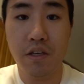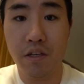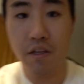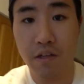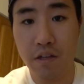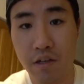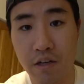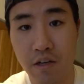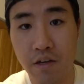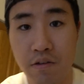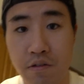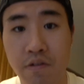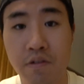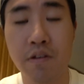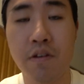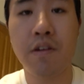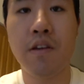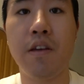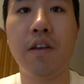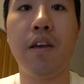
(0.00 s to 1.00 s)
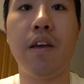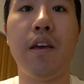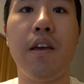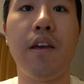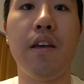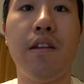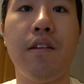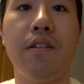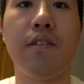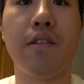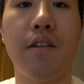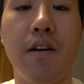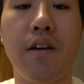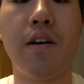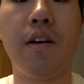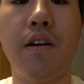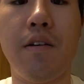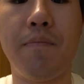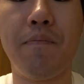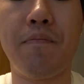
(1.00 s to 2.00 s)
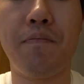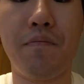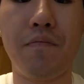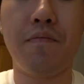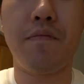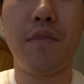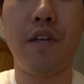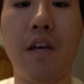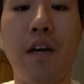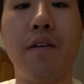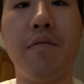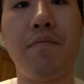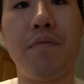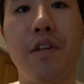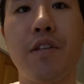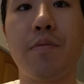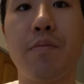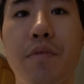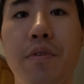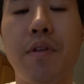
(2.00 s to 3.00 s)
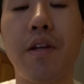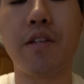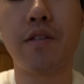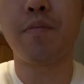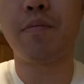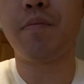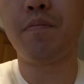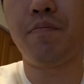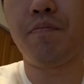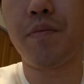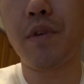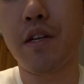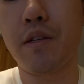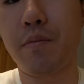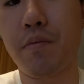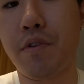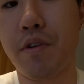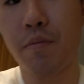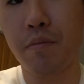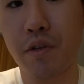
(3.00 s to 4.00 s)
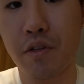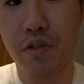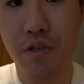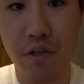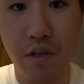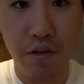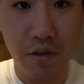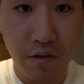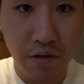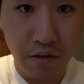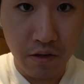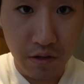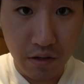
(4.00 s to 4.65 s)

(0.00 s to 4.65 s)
eat it now. And yeah, that's pretty much it.